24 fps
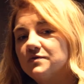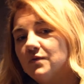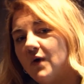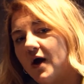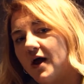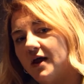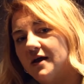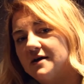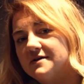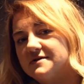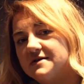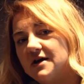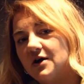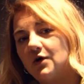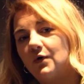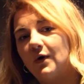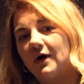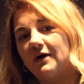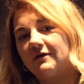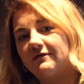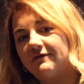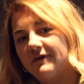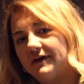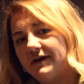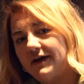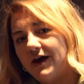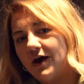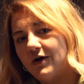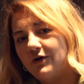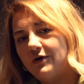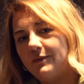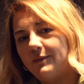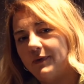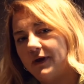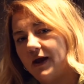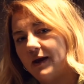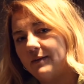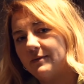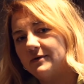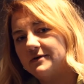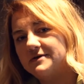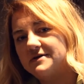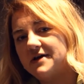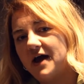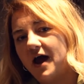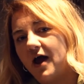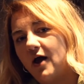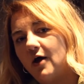as well as a quick video to be able
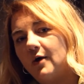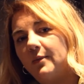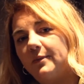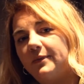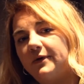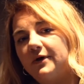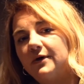to help